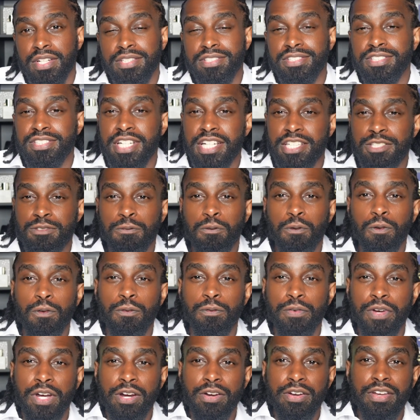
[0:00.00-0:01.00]
just for
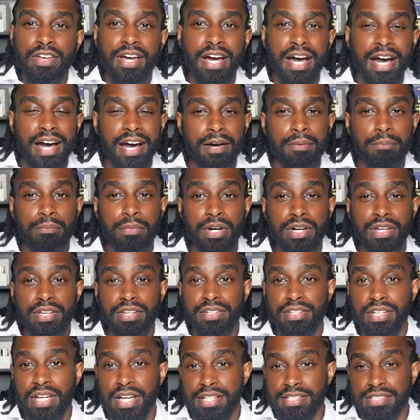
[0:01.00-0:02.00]
very hot muggy
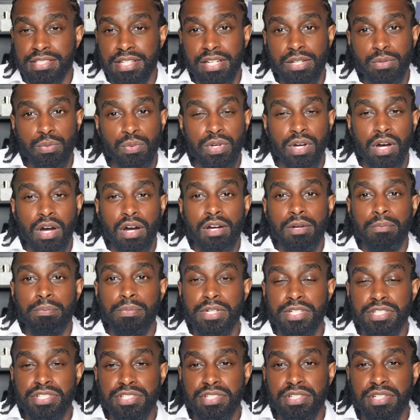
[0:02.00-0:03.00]
days like we are in
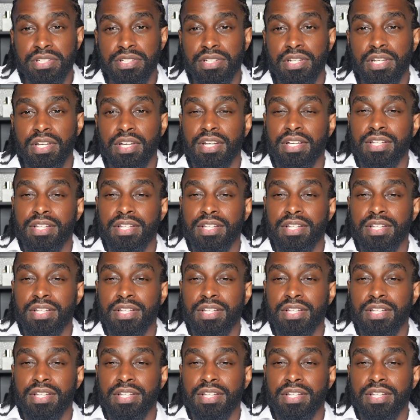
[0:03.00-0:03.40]
Michigan.